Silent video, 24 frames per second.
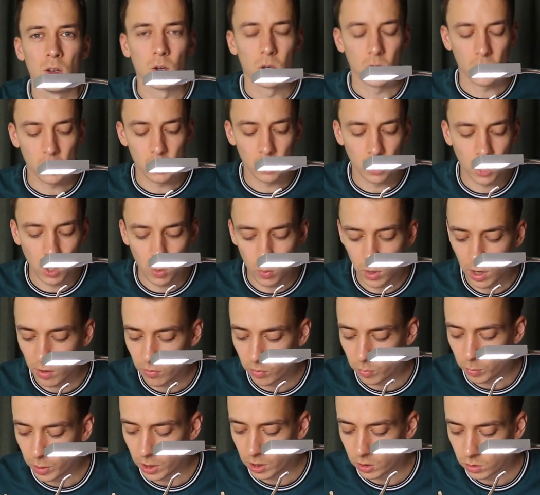Okay, so now we have
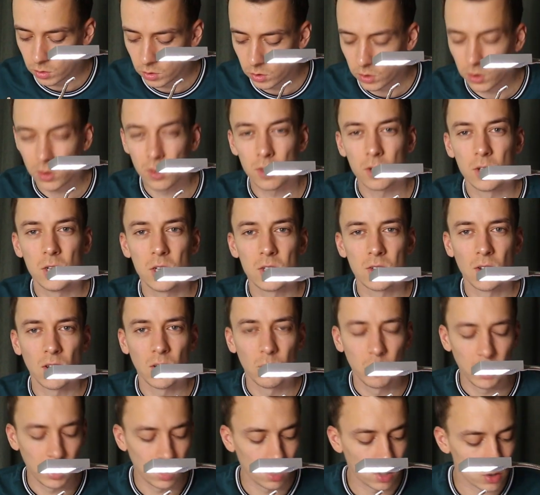about 3
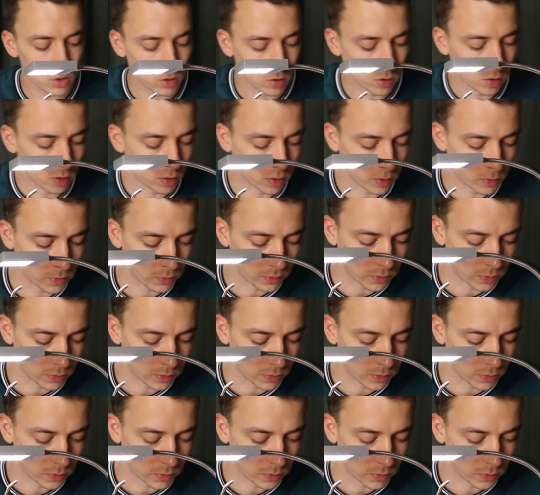centimeters of